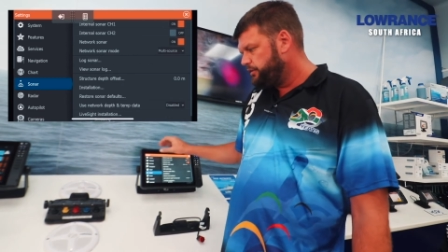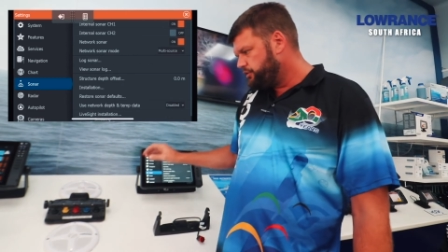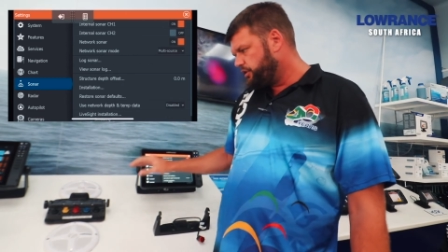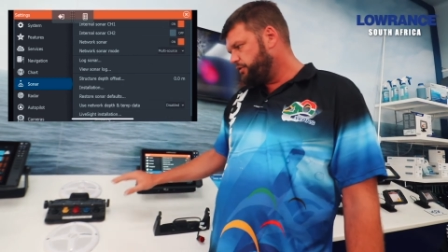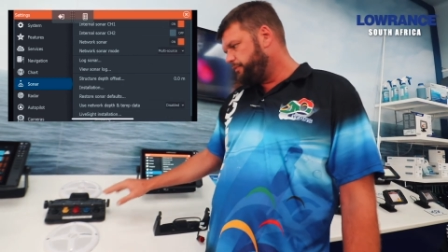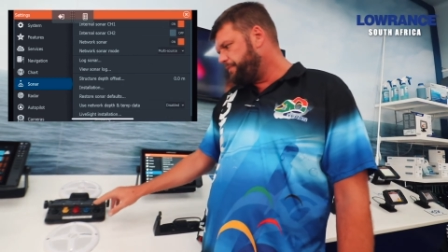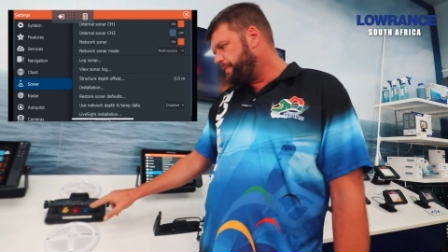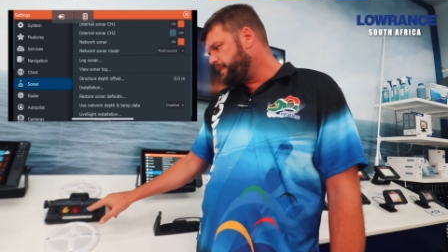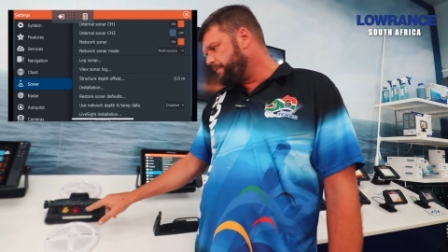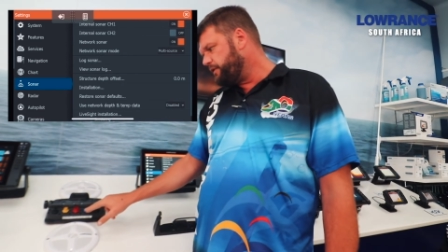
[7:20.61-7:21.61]
So
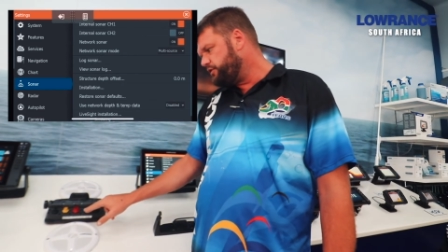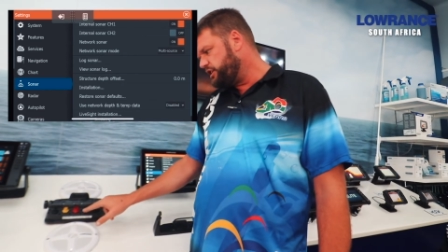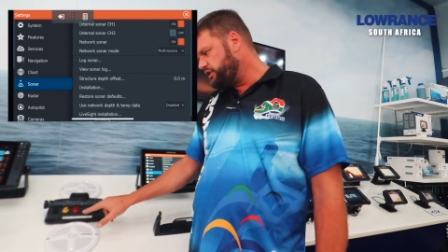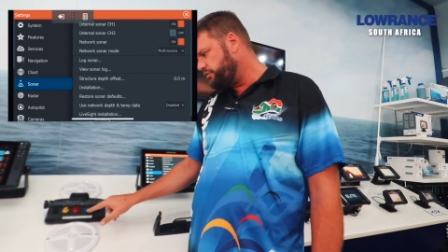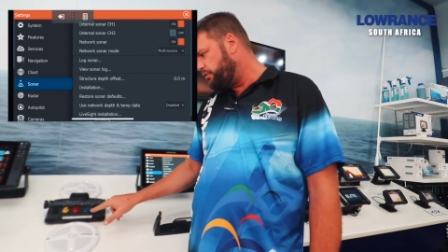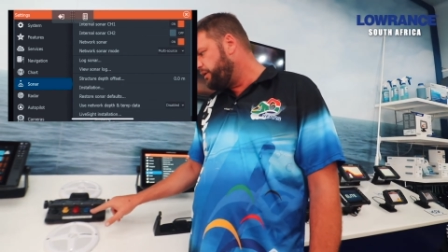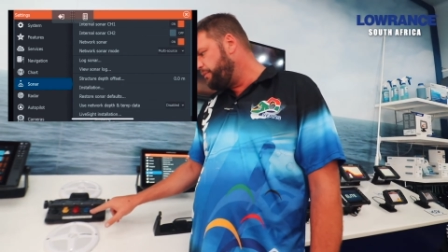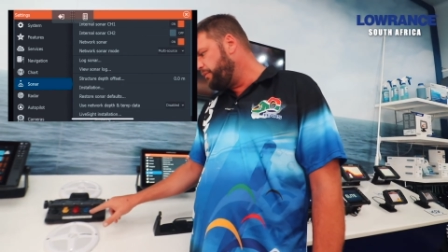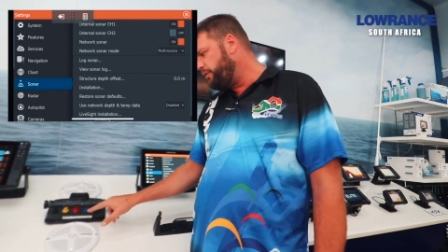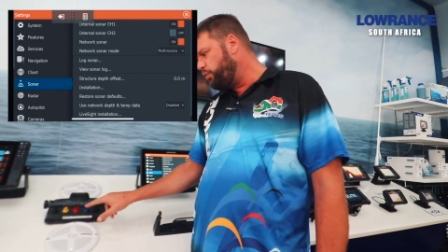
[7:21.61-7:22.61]
just
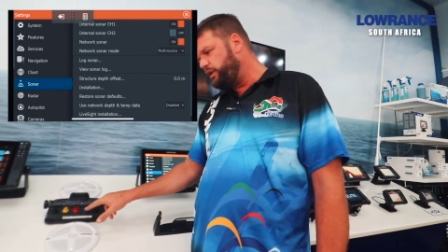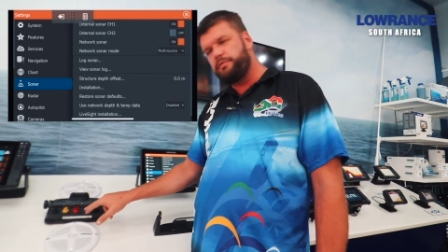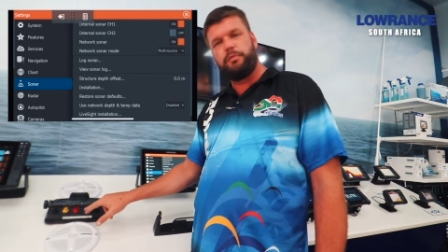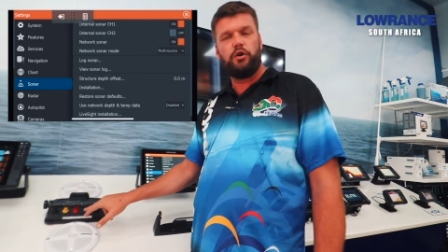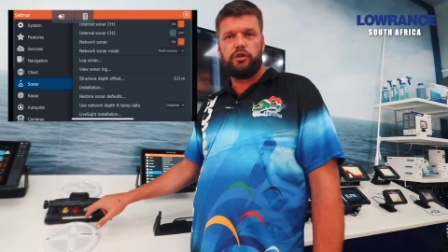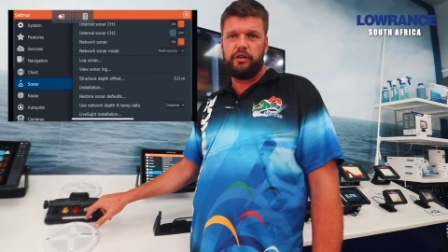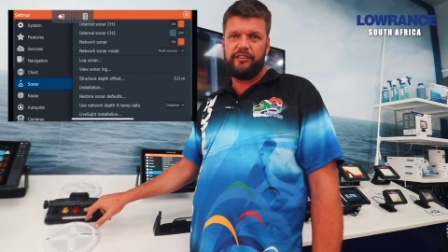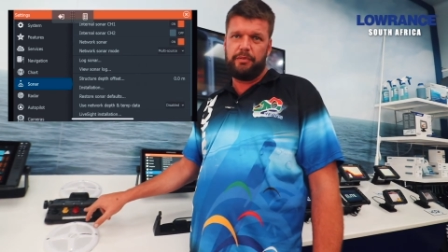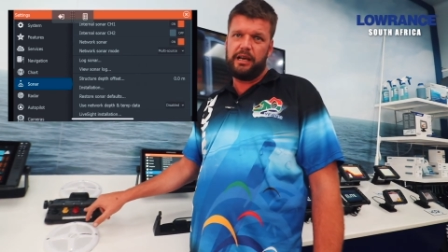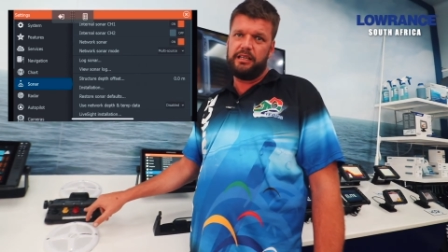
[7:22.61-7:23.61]
remember which port you
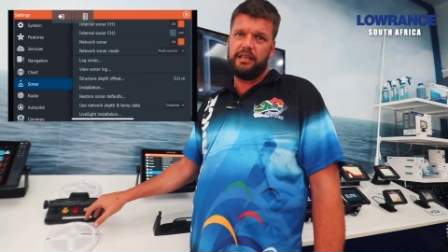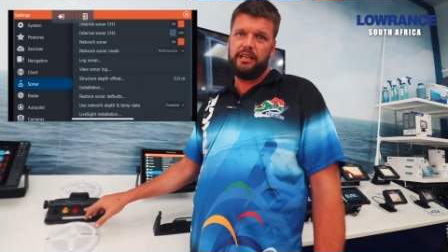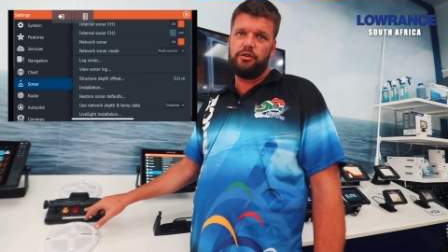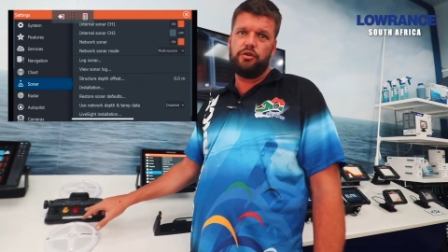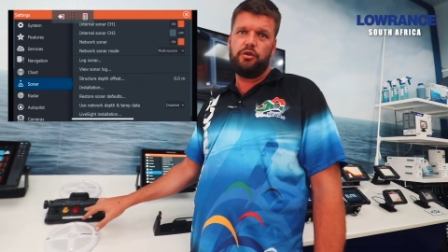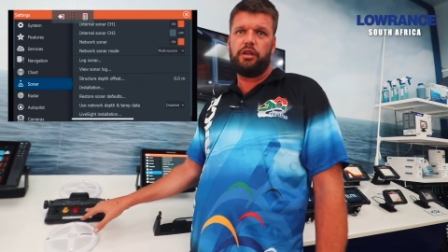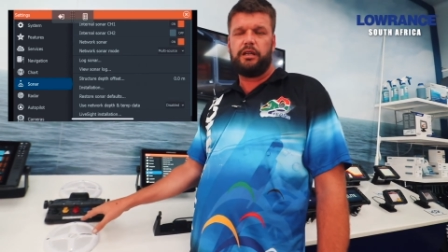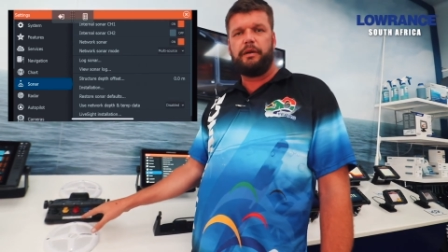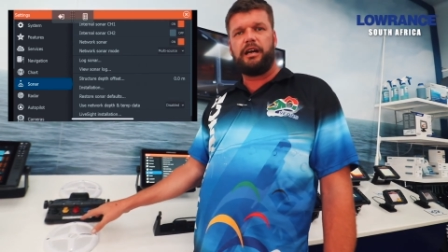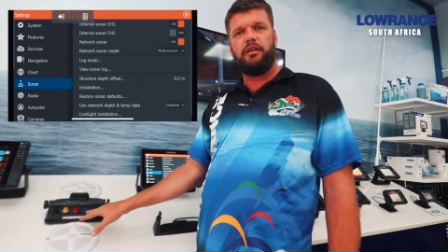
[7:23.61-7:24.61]
have plugged it into on
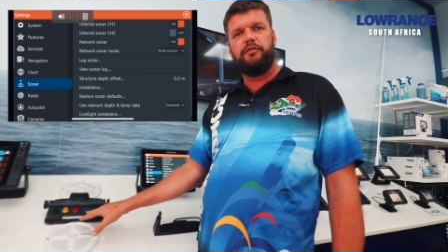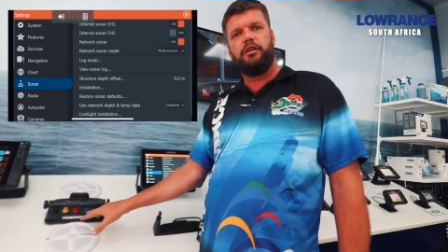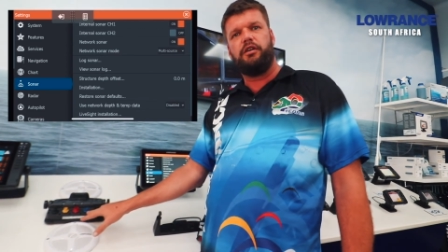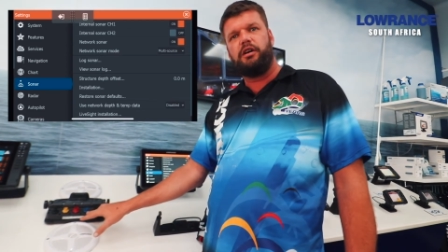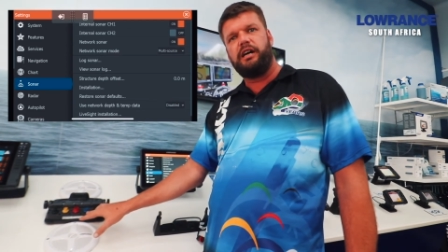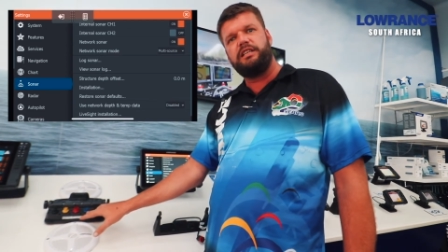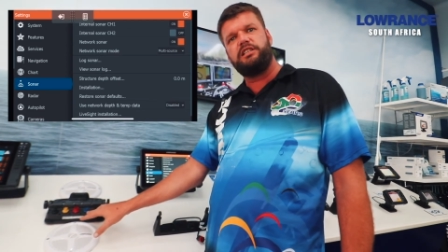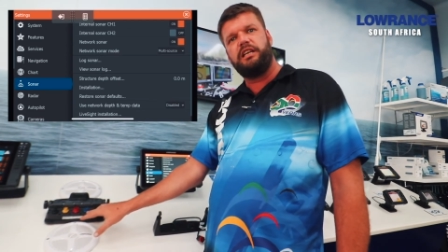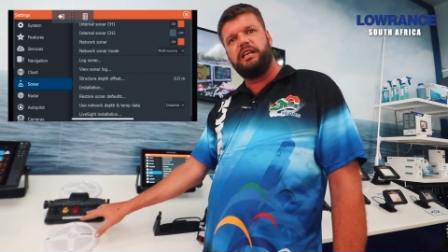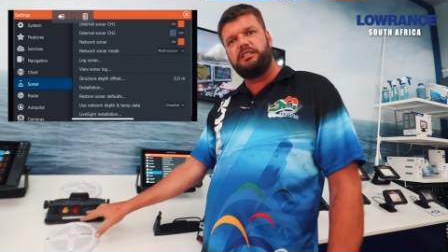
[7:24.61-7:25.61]
the back of your
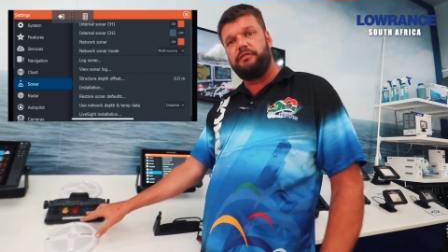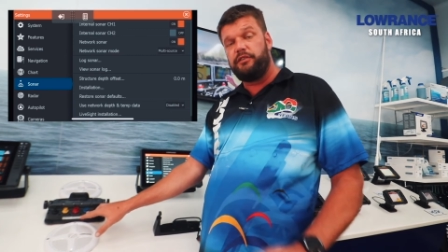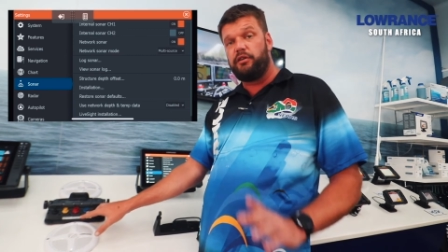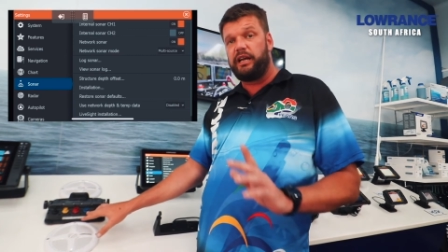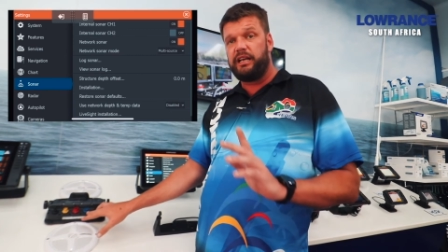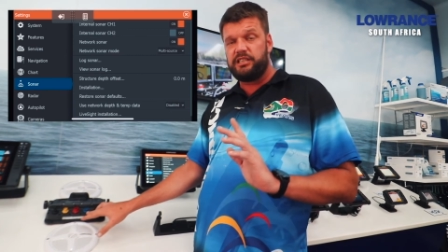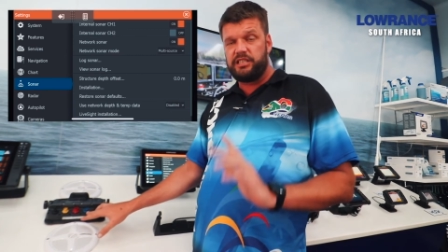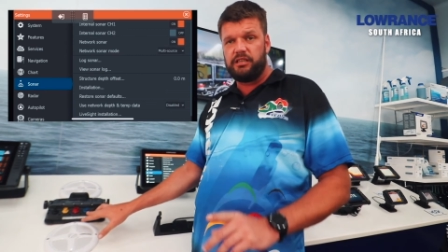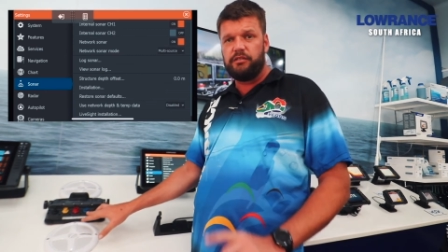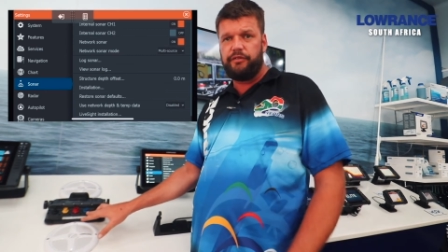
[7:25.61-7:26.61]
HDS. If you're running a
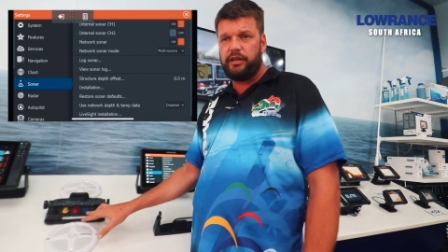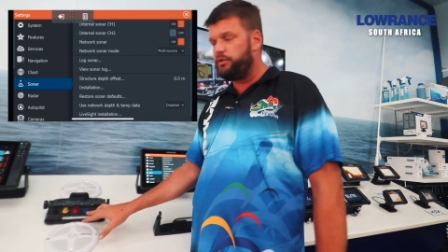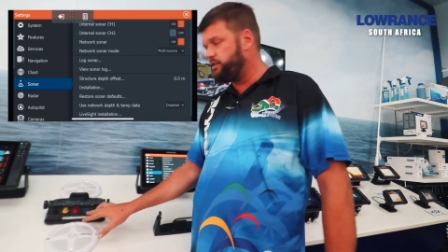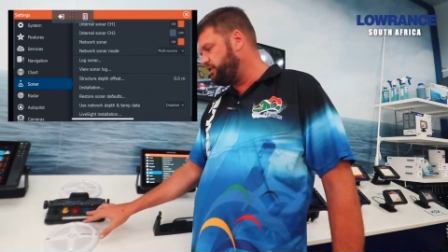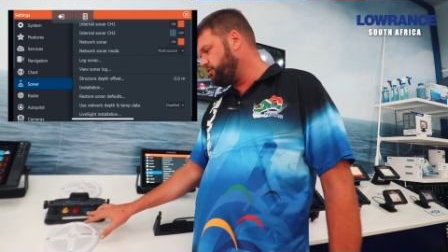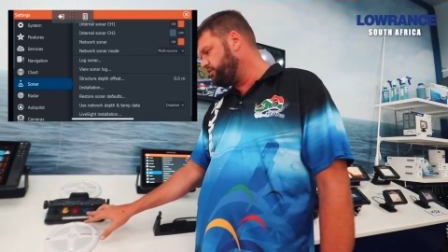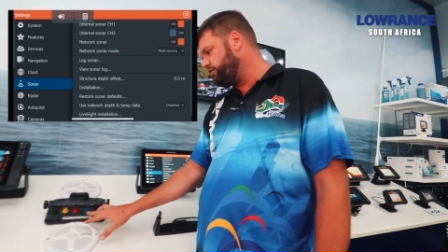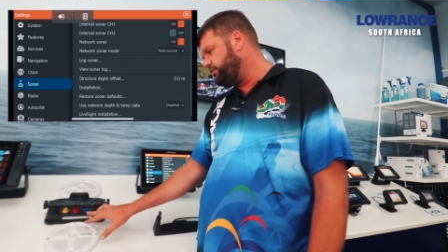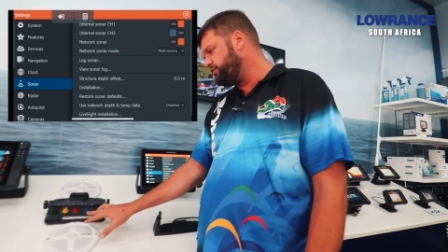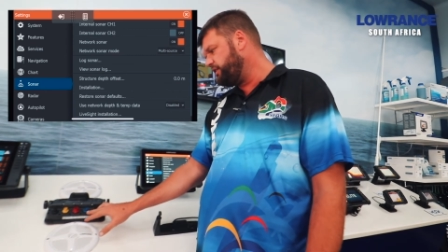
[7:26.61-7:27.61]
single frequency
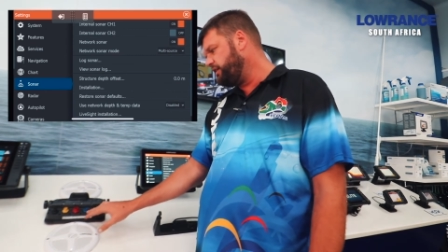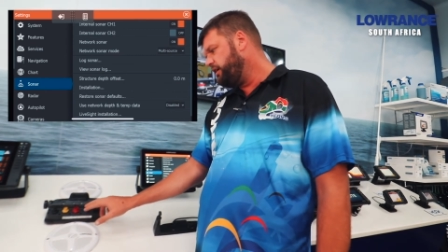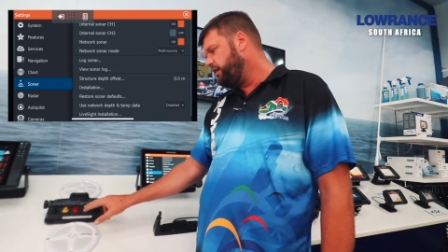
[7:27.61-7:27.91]
transducer,